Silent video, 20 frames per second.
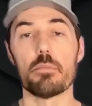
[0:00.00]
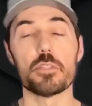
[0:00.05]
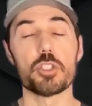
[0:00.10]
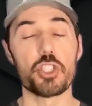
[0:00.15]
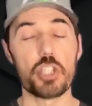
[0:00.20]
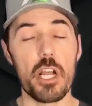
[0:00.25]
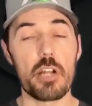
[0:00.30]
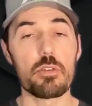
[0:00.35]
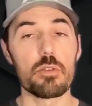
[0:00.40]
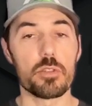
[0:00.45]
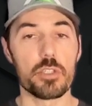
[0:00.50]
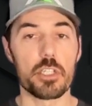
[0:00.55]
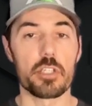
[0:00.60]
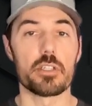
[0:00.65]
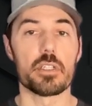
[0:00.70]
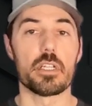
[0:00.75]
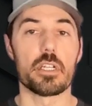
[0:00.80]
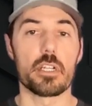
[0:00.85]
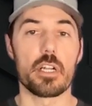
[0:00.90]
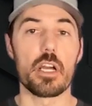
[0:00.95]
general deer
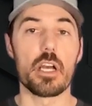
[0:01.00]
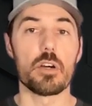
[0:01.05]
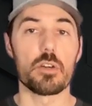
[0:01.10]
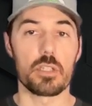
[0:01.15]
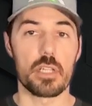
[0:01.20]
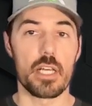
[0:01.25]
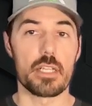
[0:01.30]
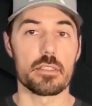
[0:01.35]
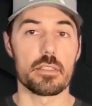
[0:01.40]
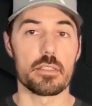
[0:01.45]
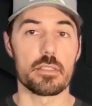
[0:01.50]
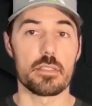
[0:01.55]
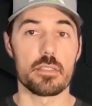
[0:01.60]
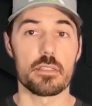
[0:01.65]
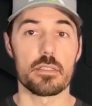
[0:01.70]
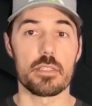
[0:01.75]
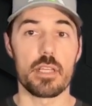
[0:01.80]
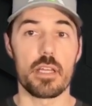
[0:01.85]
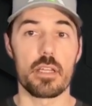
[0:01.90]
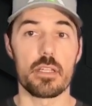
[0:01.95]
and elk
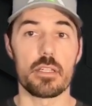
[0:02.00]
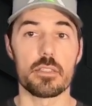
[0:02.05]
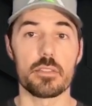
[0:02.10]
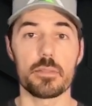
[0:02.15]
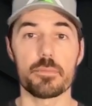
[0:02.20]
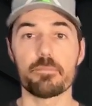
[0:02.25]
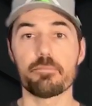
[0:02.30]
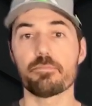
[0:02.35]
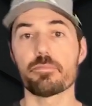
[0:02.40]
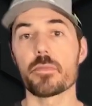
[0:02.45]
licenses, that is.